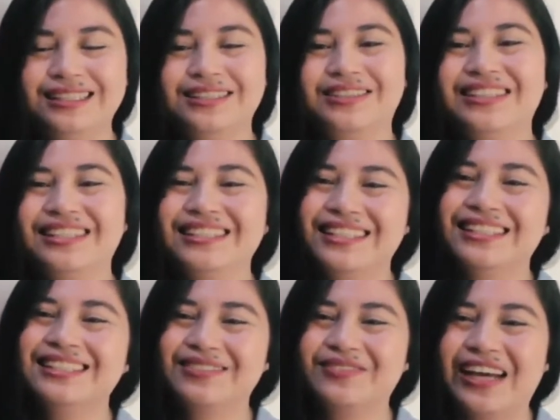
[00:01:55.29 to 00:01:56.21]
So this
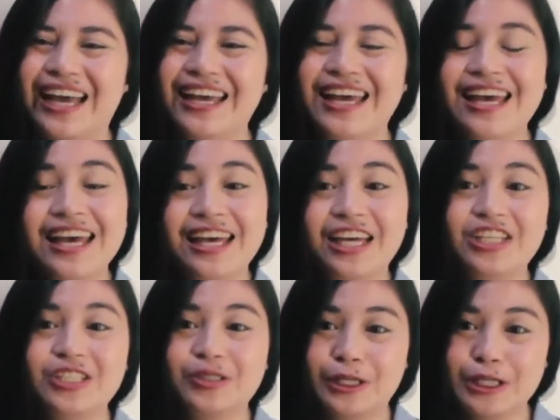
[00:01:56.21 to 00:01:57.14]
is my
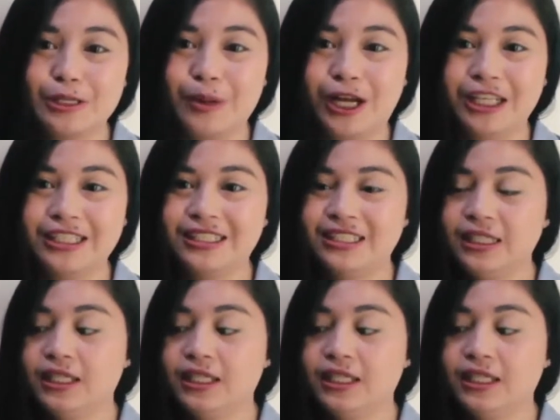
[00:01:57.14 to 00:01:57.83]
insurance policy